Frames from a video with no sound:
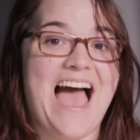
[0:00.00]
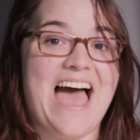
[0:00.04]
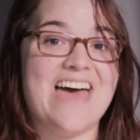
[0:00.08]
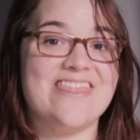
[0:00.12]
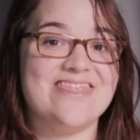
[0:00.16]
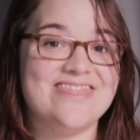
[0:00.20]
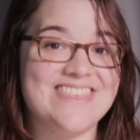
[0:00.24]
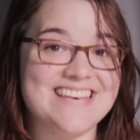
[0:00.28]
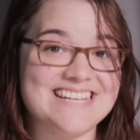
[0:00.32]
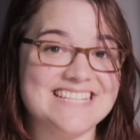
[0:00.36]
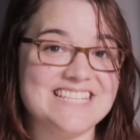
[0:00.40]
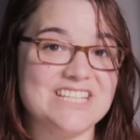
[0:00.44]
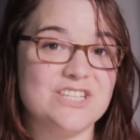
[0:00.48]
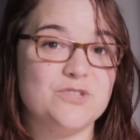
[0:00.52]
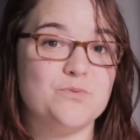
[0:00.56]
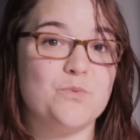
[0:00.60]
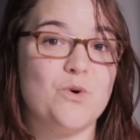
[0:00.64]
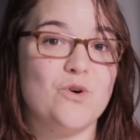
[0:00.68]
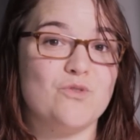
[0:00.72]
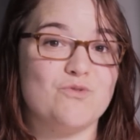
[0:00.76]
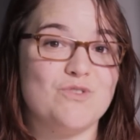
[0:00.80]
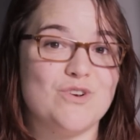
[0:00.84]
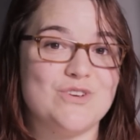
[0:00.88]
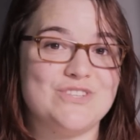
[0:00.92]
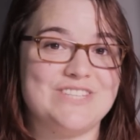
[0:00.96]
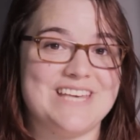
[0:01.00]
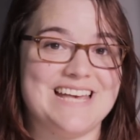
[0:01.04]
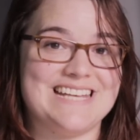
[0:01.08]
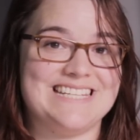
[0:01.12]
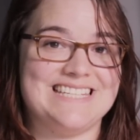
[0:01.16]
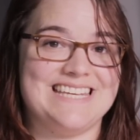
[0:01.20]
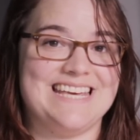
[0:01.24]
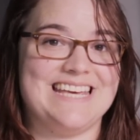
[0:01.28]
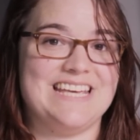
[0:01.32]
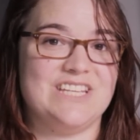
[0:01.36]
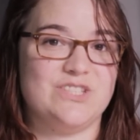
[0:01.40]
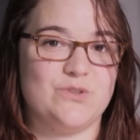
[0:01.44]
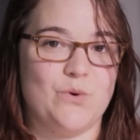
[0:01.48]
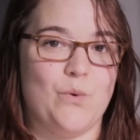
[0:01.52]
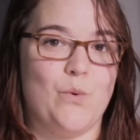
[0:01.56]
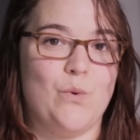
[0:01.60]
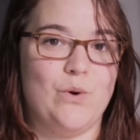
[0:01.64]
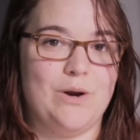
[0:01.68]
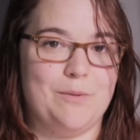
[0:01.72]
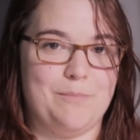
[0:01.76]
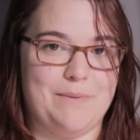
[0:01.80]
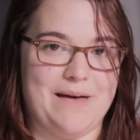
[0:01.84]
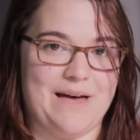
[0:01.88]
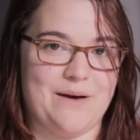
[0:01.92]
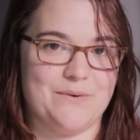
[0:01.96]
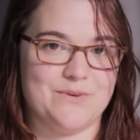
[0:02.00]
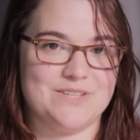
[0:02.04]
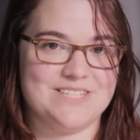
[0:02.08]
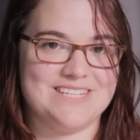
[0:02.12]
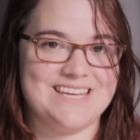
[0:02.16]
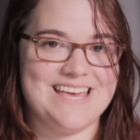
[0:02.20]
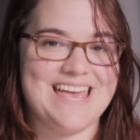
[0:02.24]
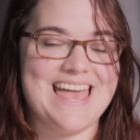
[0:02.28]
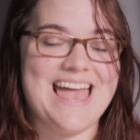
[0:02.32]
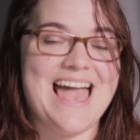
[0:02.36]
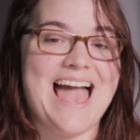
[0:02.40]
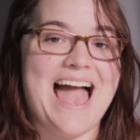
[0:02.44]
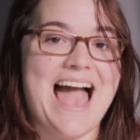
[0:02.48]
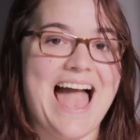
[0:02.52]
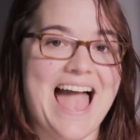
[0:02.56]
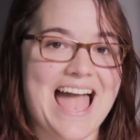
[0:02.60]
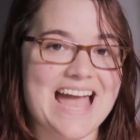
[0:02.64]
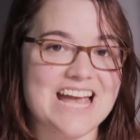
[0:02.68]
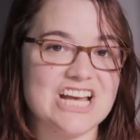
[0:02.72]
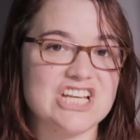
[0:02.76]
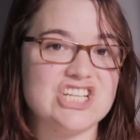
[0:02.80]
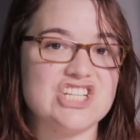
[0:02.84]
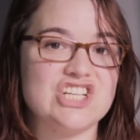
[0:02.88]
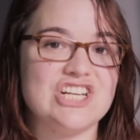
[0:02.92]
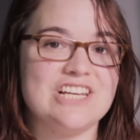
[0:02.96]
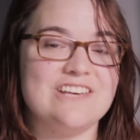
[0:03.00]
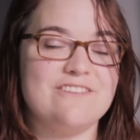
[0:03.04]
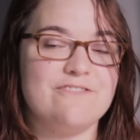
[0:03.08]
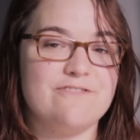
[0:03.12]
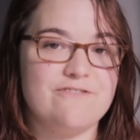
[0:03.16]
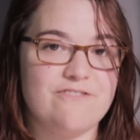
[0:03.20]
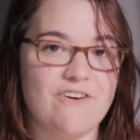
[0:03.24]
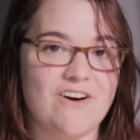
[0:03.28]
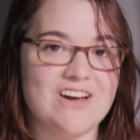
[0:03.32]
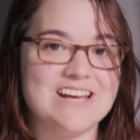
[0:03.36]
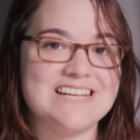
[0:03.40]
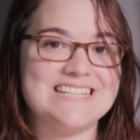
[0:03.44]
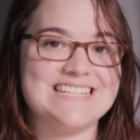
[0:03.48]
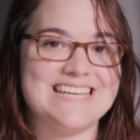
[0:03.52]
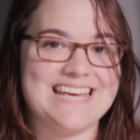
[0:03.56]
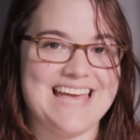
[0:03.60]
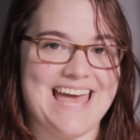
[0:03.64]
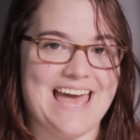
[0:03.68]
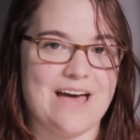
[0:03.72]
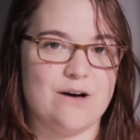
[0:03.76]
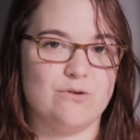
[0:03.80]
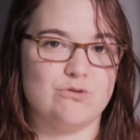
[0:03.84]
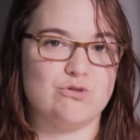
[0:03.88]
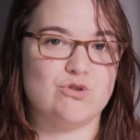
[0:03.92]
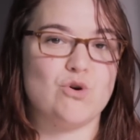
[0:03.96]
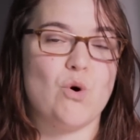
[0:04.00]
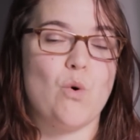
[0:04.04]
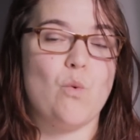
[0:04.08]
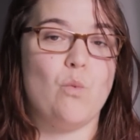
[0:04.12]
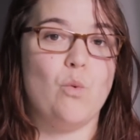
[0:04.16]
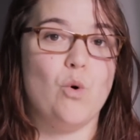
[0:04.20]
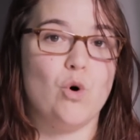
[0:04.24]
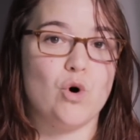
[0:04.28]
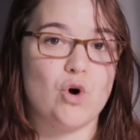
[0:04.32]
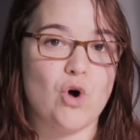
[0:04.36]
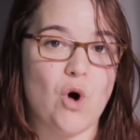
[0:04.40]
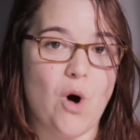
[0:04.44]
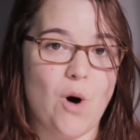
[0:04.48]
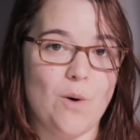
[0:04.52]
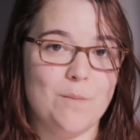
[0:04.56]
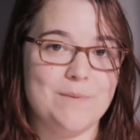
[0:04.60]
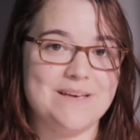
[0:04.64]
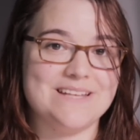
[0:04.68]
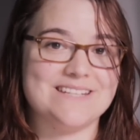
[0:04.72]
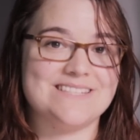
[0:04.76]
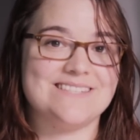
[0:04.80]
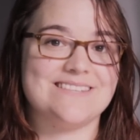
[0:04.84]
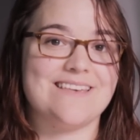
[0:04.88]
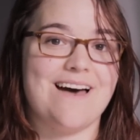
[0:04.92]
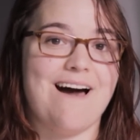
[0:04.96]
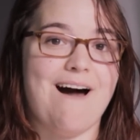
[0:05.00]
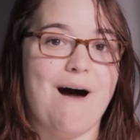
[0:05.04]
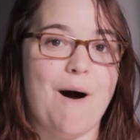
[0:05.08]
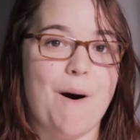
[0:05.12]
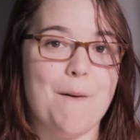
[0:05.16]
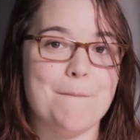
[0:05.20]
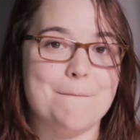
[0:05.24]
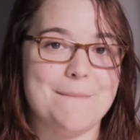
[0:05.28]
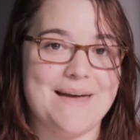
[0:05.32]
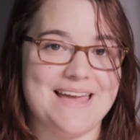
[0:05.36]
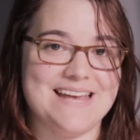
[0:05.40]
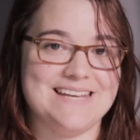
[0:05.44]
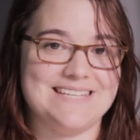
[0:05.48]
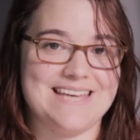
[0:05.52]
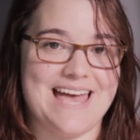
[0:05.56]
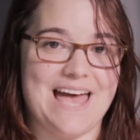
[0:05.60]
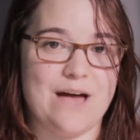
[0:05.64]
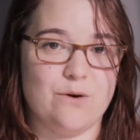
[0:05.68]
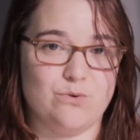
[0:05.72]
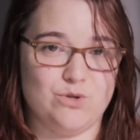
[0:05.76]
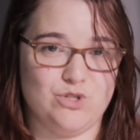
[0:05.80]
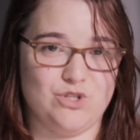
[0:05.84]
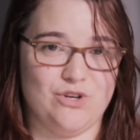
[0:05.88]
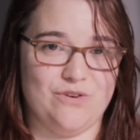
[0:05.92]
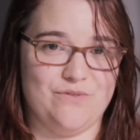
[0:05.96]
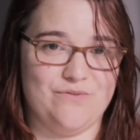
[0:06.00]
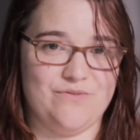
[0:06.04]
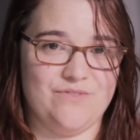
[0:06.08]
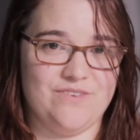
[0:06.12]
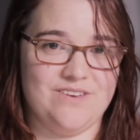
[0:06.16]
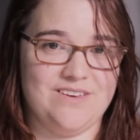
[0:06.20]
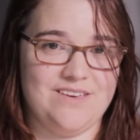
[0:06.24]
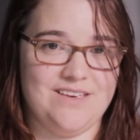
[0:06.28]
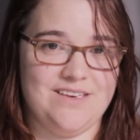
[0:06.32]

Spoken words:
And this is what Rosetta is all about, actually finding out what comets are made out of.